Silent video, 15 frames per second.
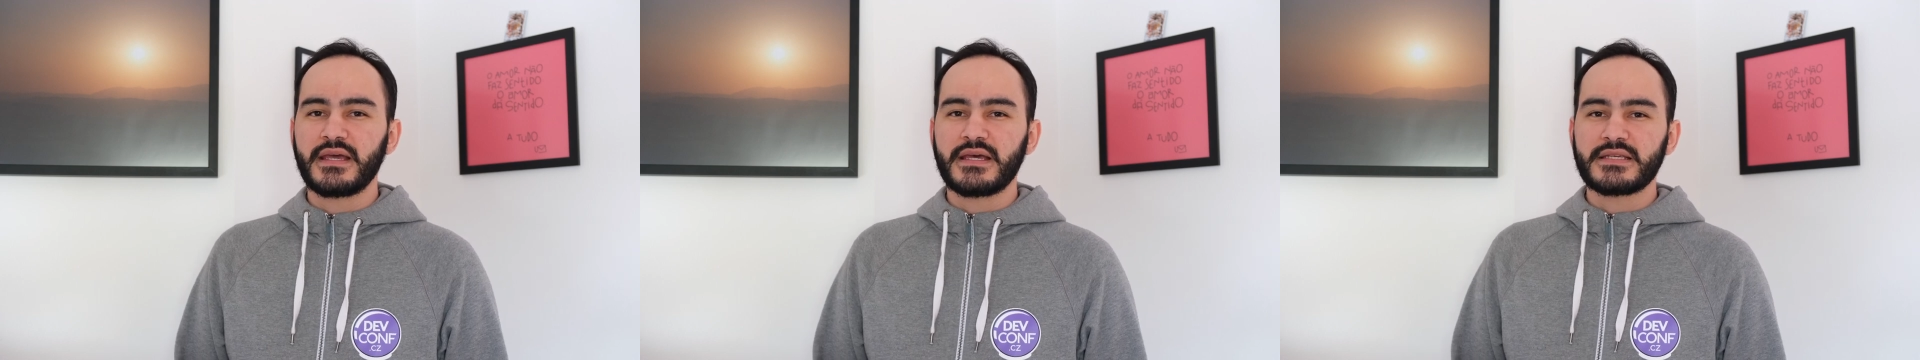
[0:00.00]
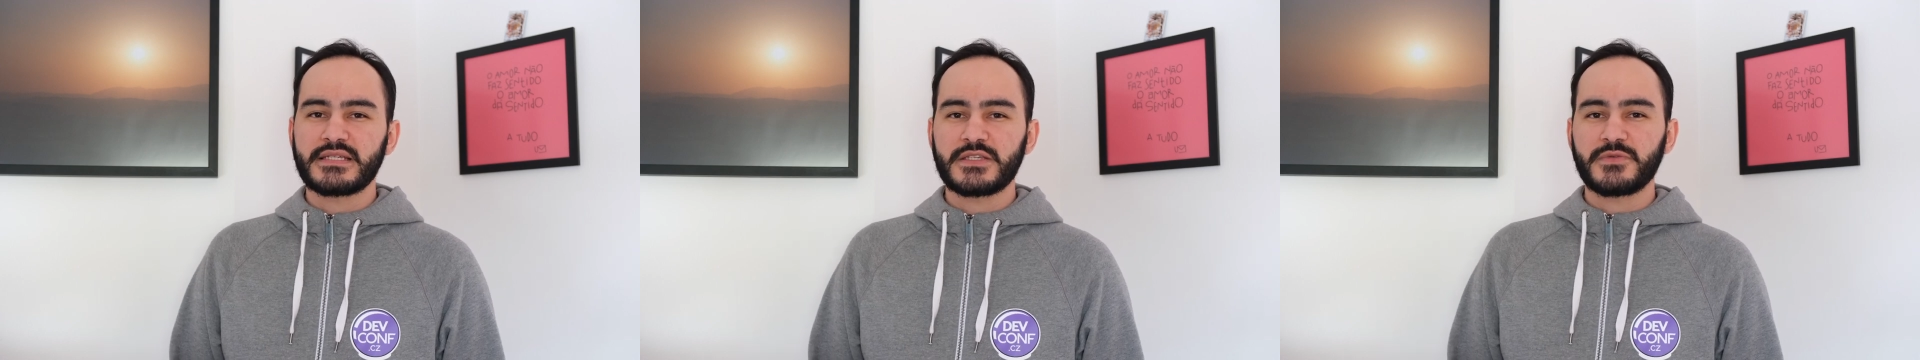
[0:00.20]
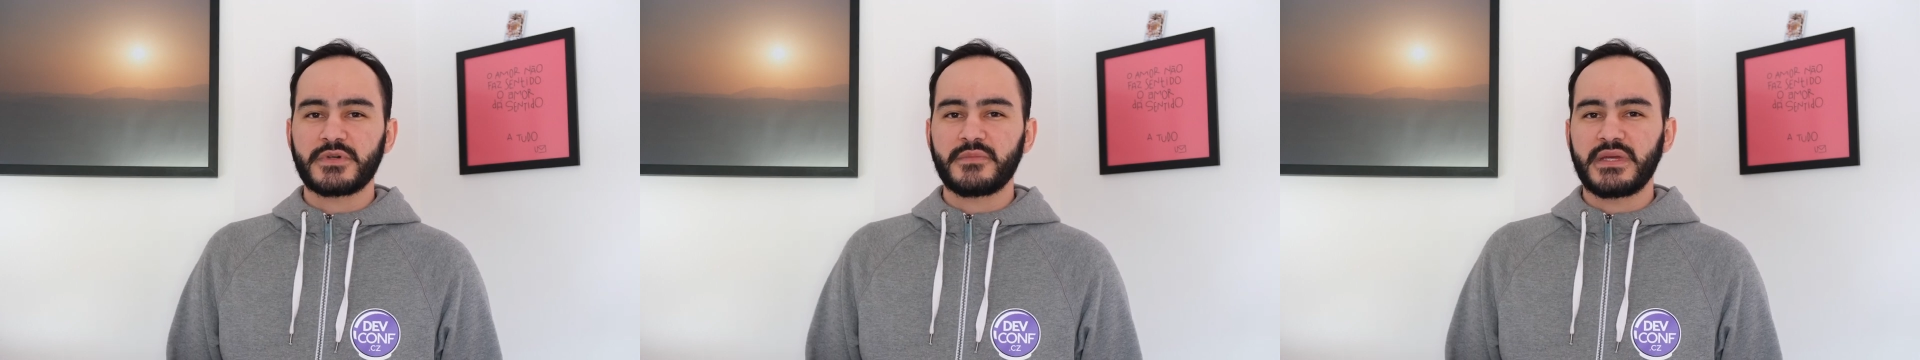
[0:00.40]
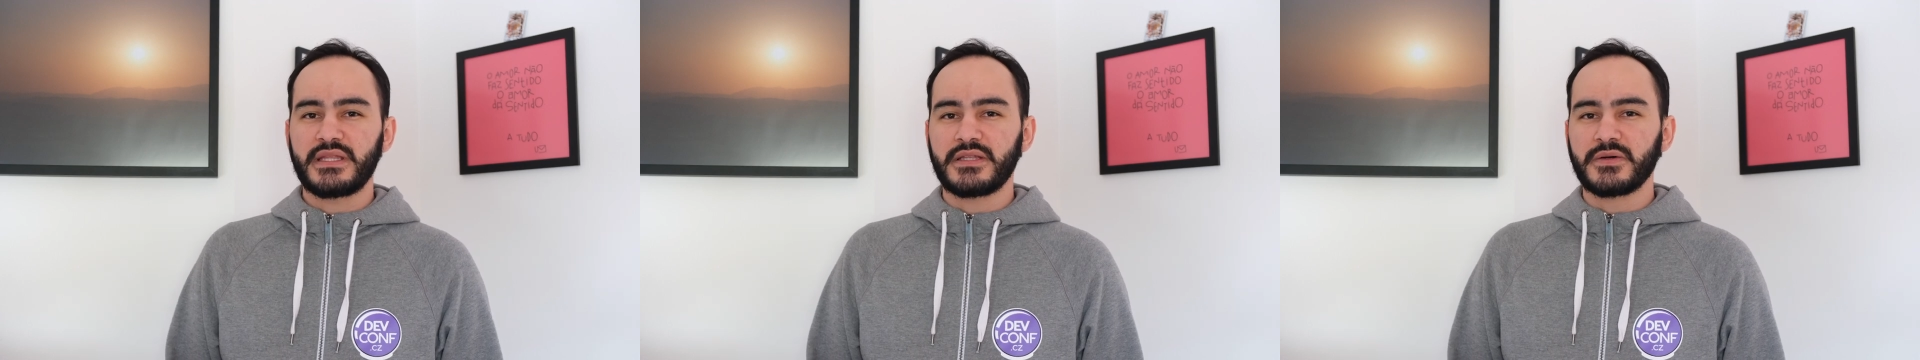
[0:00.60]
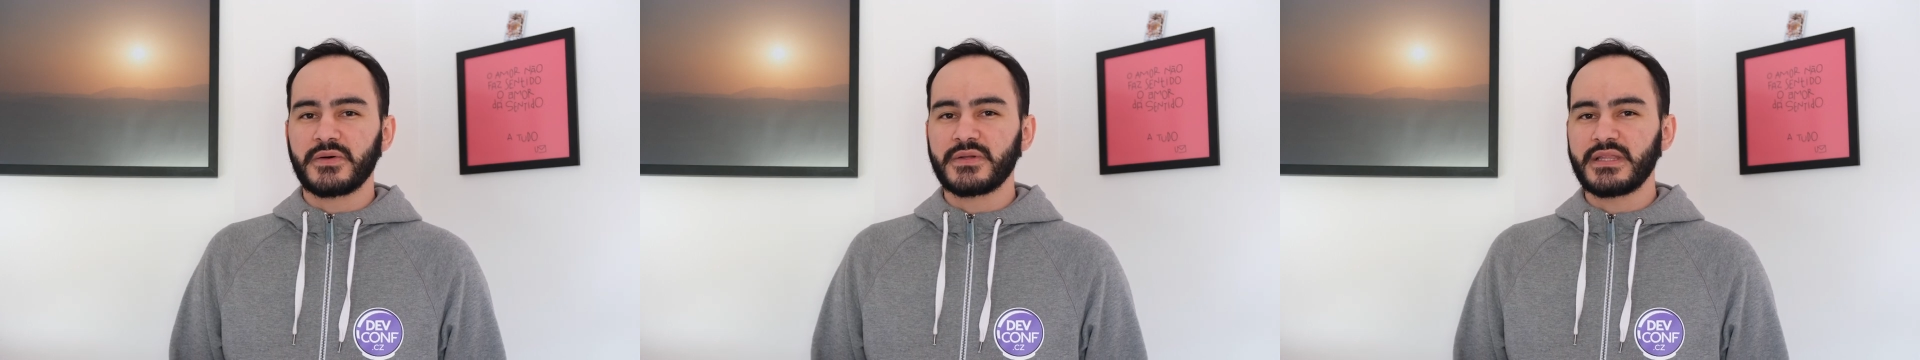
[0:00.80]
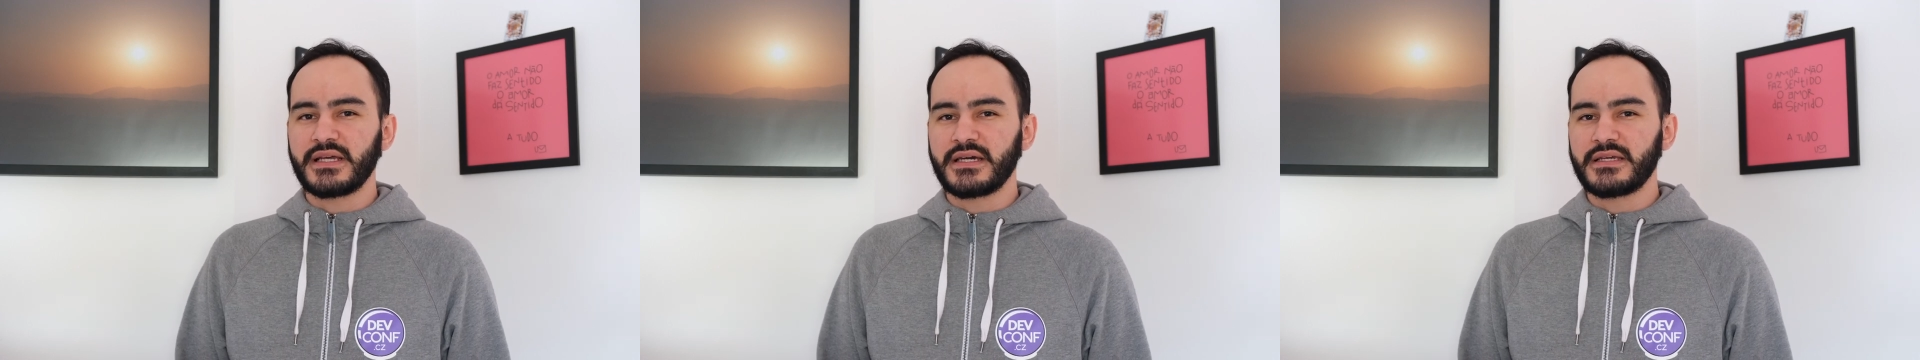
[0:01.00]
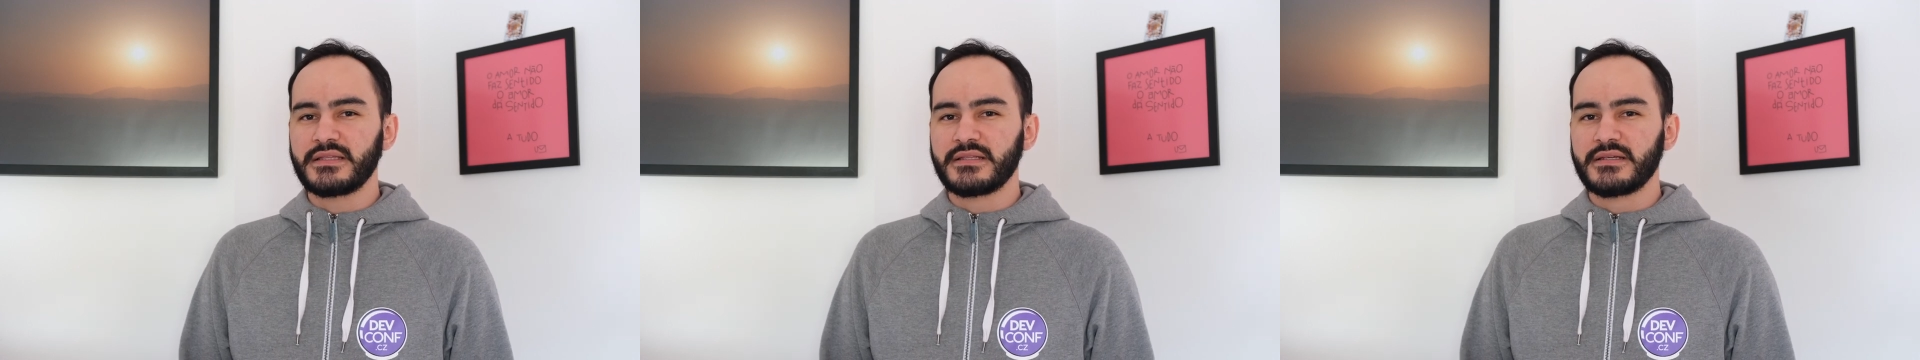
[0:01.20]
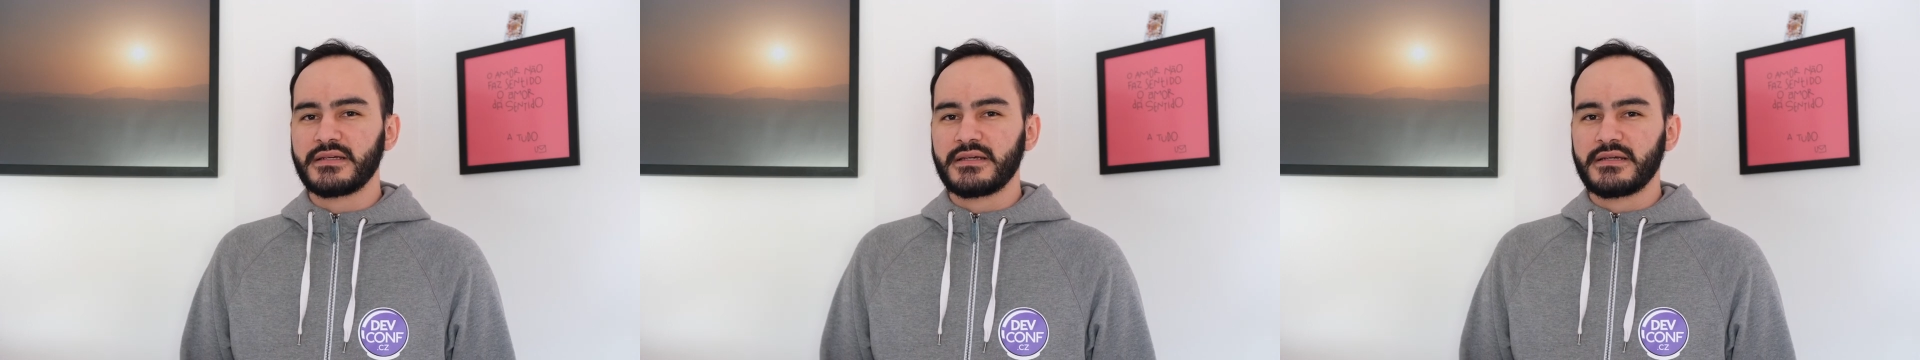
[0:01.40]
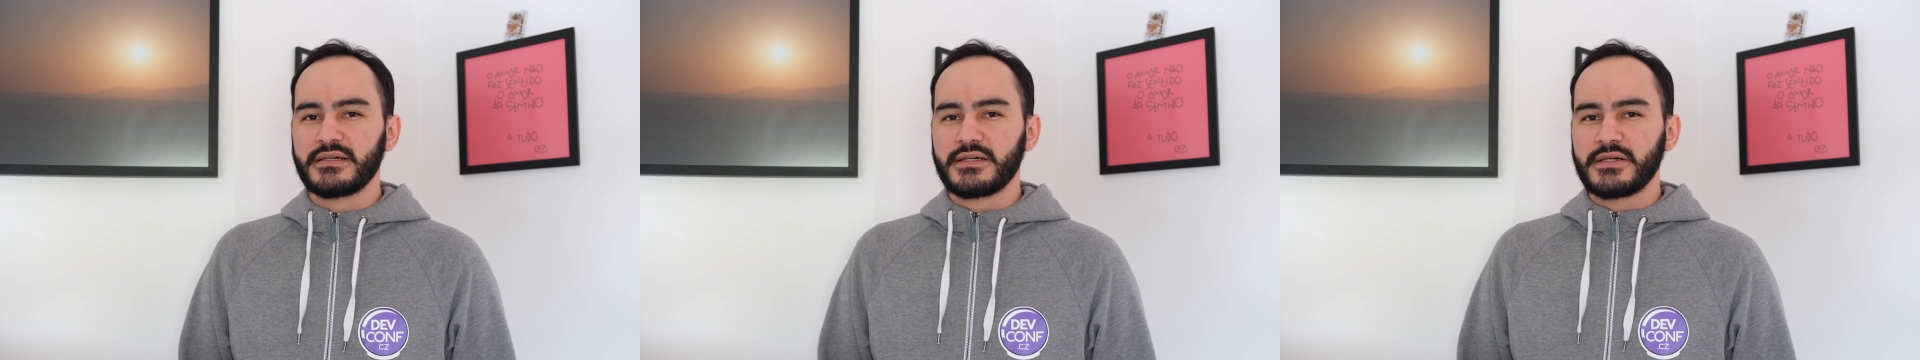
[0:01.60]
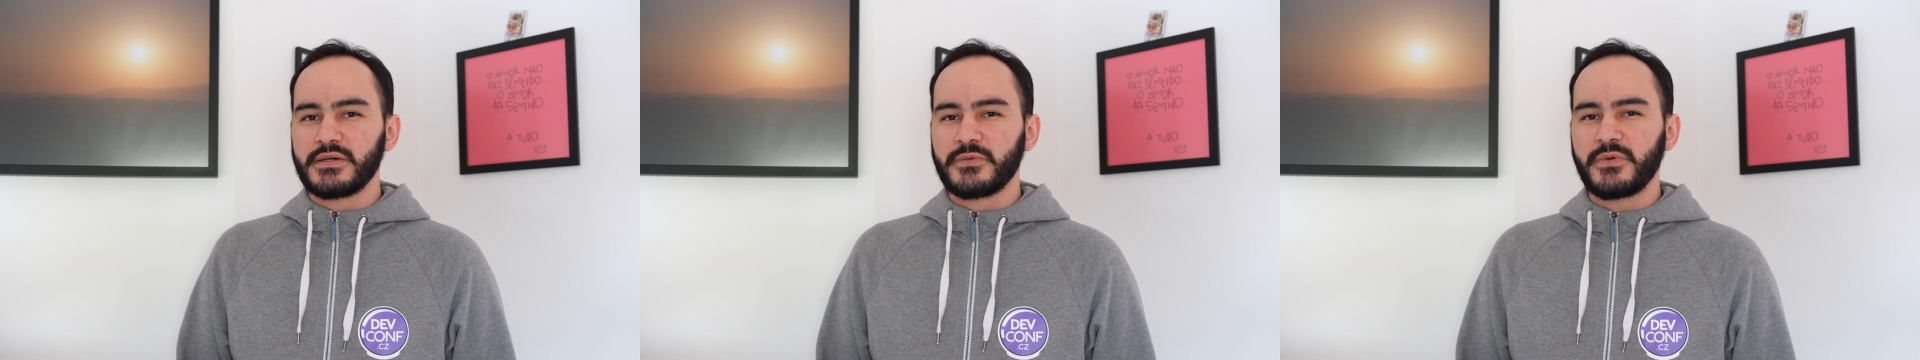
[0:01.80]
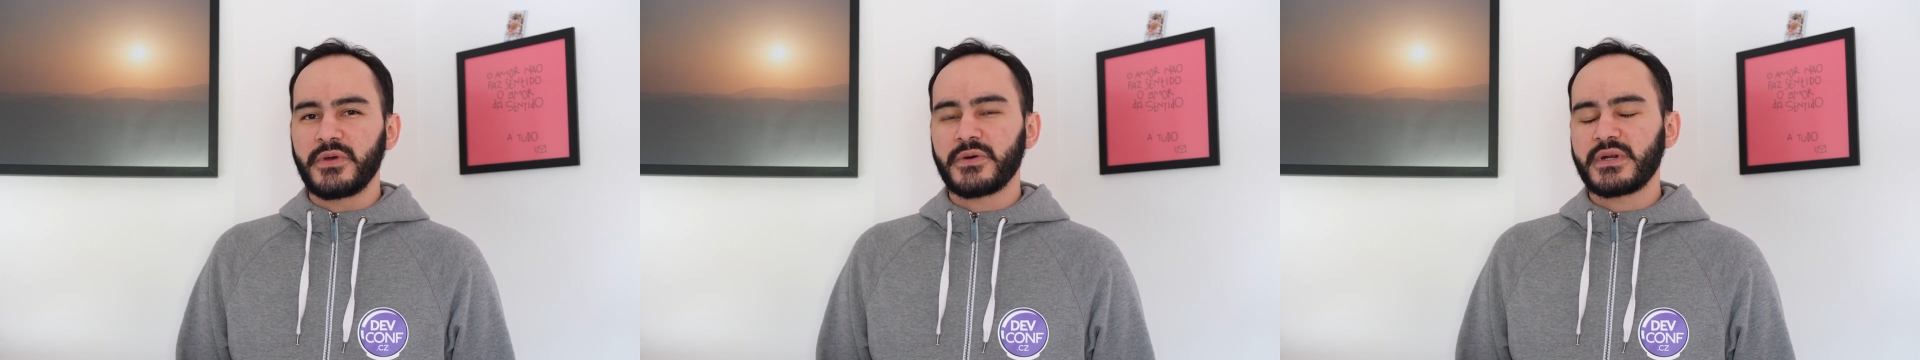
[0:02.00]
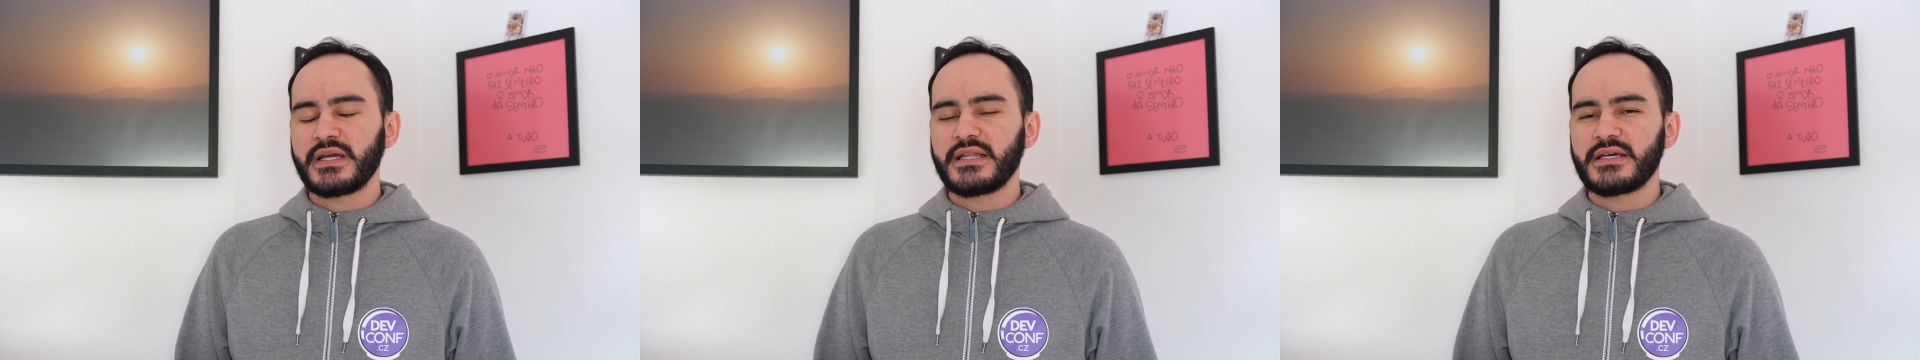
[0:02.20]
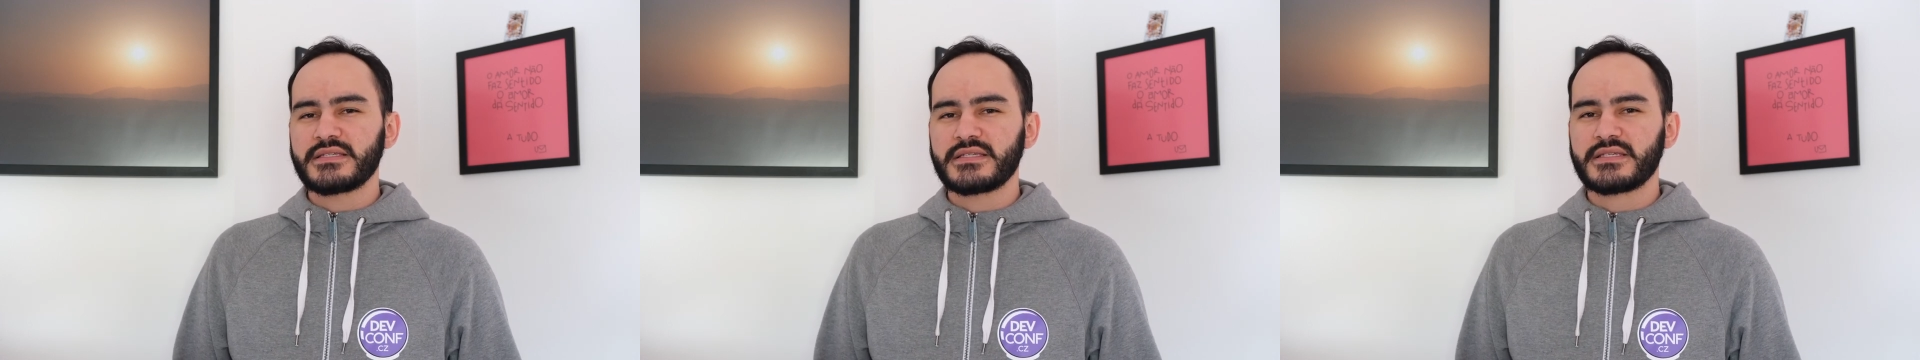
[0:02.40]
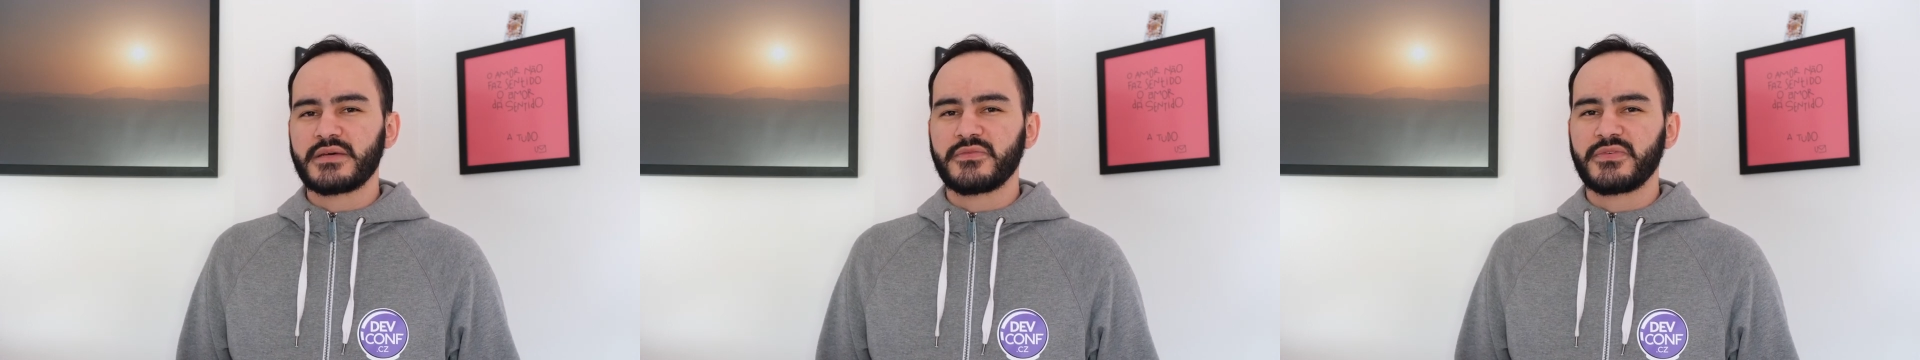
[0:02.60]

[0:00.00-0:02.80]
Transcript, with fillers: Since we're meeting online, we organized some